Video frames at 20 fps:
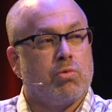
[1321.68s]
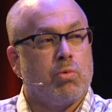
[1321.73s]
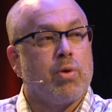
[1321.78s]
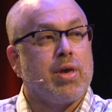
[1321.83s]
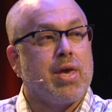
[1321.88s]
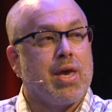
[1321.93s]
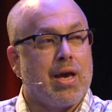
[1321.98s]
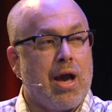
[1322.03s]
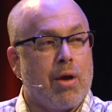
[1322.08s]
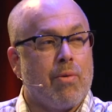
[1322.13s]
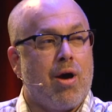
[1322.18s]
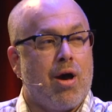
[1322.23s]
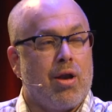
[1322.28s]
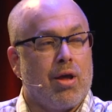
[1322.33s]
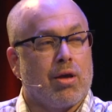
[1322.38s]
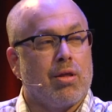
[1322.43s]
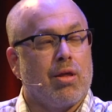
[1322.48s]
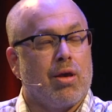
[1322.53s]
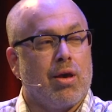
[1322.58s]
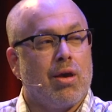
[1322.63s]
this week,
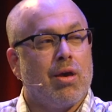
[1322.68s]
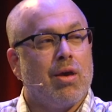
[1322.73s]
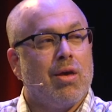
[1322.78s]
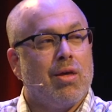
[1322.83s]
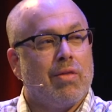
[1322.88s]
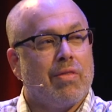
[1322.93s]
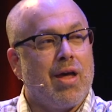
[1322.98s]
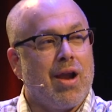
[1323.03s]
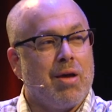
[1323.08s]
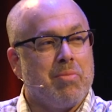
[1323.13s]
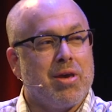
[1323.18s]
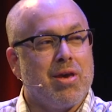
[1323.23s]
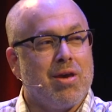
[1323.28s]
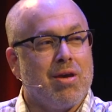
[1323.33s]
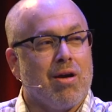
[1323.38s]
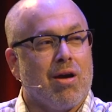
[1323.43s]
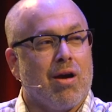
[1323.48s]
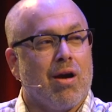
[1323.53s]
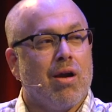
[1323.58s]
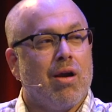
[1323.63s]
ironically, that I'm
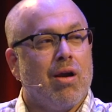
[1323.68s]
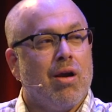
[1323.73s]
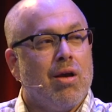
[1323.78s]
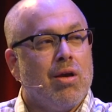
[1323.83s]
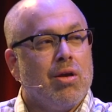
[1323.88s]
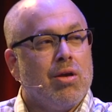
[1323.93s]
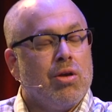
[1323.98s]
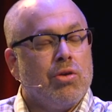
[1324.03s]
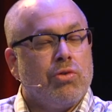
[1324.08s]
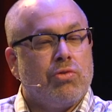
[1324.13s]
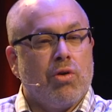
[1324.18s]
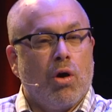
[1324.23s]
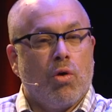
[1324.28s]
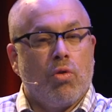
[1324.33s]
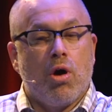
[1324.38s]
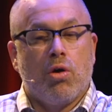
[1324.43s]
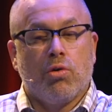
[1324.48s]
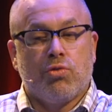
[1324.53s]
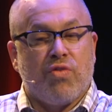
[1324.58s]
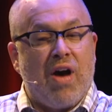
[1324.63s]
here.
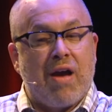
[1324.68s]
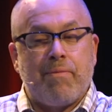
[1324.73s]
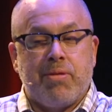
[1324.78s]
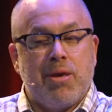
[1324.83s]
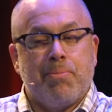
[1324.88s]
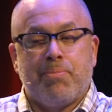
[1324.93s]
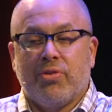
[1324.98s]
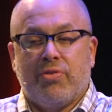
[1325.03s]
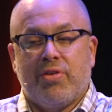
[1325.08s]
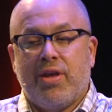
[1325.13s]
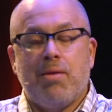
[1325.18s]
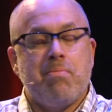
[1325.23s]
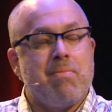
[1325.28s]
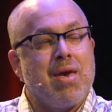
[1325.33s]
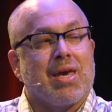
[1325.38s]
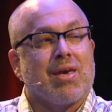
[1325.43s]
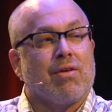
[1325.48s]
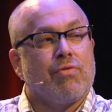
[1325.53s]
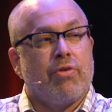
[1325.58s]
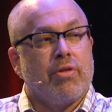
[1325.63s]
So those 5 people didn't
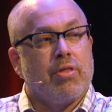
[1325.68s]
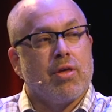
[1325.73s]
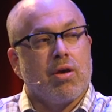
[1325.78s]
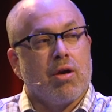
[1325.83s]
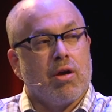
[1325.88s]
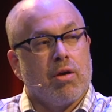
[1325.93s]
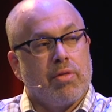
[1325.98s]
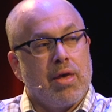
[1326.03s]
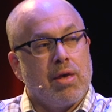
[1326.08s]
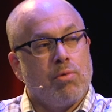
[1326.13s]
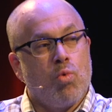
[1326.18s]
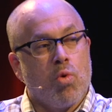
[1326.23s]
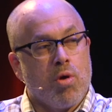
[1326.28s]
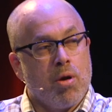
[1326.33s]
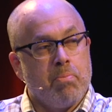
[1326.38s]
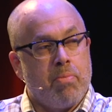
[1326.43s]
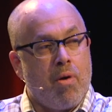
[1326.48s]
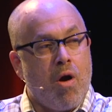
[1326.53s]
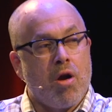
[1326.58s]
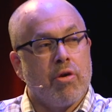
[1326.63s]
make it for the year. They
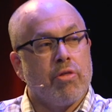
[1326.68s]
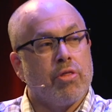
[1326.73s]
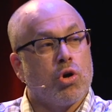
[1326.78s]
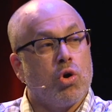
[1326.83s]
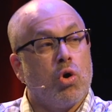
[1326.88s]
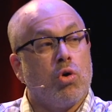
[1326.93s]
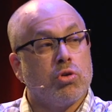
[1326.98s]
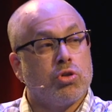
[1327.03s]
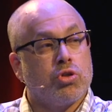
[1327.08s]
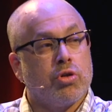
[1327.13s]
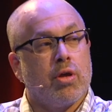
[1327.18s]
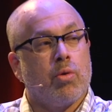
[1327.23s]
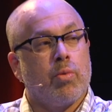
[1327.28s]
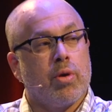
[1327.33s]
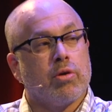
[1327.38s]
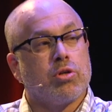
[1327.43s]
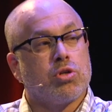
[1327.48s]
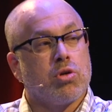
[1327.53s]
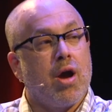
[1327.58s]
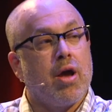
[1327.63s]
weren't part of the culture that
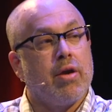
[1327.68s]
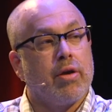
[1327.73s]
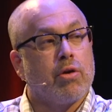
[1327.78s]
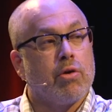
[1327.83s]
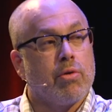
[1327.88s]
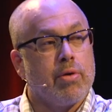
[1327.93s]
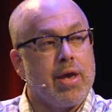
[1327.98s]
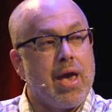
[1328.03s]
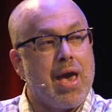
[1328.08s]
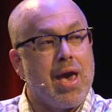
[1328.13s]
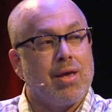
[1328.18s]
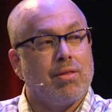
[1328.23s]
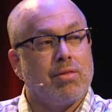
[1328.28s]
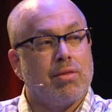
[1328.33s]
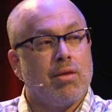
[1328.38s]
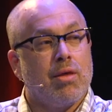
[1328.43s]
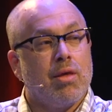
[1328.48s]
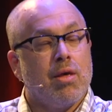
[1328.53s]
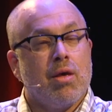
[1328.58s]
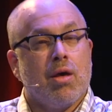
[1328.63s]
we were trying to create,
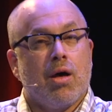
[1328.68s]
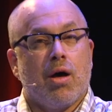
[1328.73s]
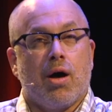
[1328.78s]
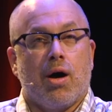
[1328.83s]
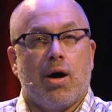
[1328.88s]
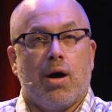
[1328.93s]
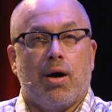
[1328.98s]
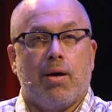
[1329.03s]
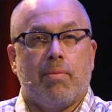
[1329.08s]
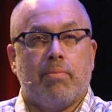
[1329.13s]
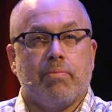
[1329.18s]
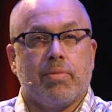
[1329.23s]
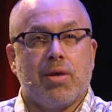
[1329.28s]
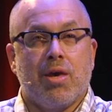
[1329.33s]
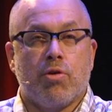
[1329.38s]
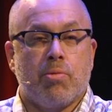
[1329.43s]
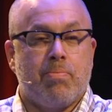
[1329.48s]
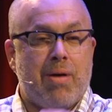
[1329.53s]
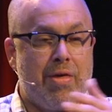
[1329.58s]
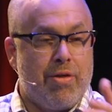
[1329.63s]

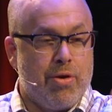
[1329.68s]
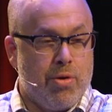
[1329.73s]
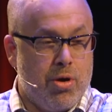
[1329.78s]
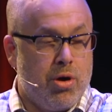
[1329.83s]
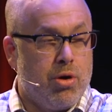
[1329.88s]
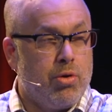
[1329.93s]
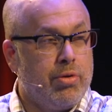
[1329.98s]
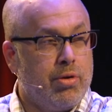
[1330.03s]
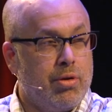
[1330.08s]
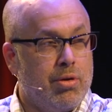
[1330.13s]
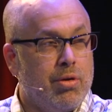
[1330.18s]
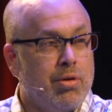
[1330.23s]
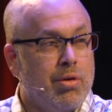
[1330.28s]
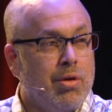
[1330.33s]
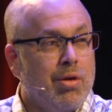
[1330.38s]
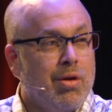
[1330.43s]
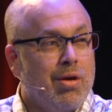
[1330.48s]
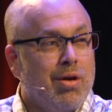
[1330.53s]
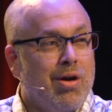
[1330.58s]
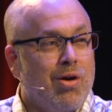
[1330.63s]
either by their own
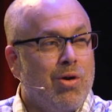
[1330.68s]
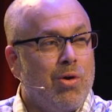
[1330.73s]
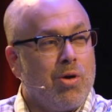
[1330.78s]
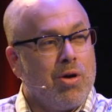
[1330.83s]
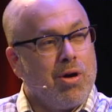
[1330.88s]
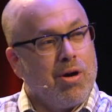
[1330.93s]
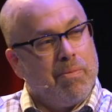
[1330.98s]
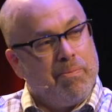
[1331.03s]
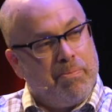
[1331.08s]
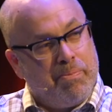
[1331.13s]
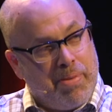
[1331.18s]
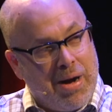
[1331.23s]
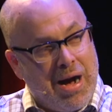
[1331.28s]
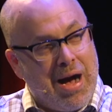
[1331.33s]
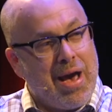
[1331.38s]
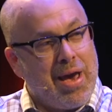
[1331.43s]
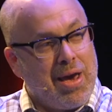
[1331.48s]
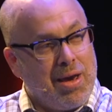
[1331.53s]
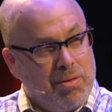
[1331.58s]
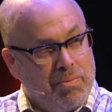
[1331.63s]
or
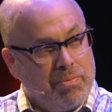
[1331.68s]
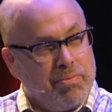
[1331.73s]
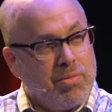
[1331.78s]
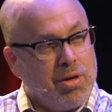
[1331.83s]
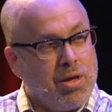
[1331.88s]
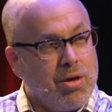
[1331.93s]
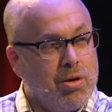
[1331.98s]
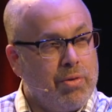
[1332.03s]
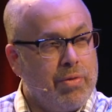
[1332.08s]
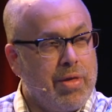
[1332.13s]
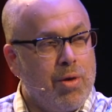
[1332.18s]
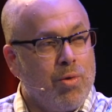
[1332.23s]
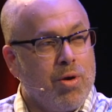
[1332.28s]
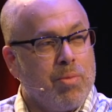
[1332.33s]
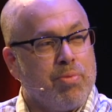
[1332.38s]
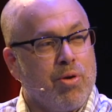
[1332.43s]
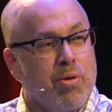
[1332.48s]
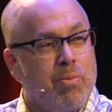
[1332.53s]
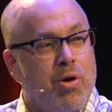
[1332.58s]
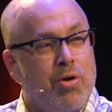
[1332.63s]
by, you know, they
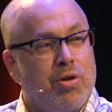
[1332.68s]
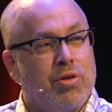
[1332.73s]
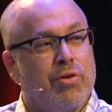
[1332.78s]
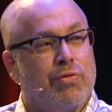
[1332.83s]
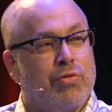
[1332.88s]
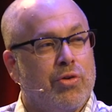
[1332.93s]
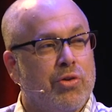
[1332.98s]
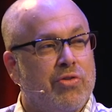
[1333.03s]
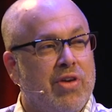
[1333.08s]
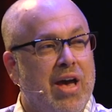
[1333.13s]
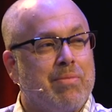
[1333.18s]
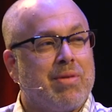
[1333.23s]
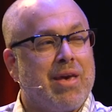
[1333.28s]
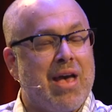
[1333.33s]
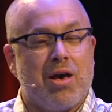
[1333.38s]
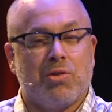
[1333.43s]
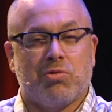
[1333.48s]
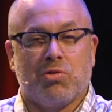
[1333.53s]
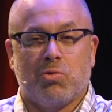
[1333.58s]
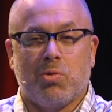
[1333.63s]
were promoted to full-time
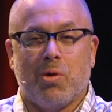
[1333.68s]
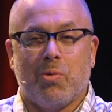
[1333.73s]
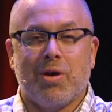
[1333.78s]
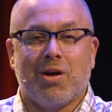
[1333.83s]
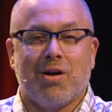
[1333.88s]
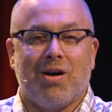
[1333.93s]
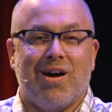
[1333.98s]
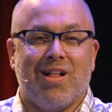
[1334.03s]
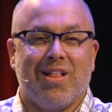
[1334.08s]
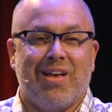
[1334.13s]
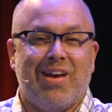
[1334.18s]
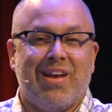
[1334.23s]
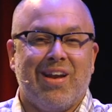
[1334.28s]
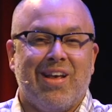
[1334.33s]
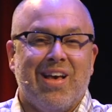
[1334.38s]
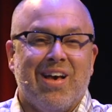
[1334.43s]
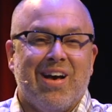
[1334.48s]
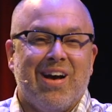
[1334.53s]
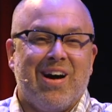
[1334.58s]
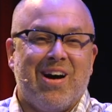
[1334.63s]
guests is what we call it.
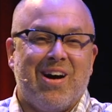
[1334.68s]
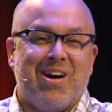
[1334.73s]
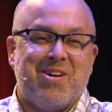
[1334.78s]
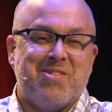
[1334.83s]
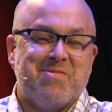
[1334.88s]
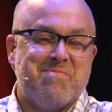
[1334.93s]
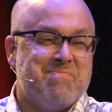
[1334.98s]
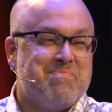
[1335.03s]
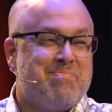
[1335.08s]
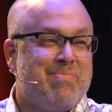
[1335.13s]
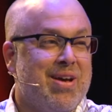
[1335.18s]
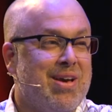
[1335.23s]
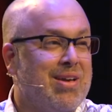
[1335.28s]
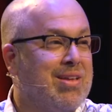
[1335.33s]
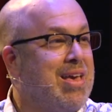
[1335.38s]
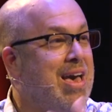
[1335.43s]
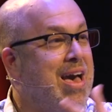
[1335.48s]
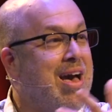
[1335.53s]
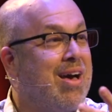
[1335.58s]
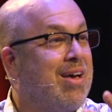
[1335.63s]

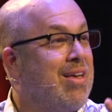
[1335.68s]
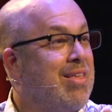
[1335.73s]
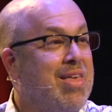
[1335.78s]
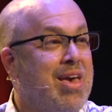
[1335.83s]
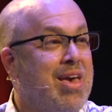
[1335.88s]
But yeah,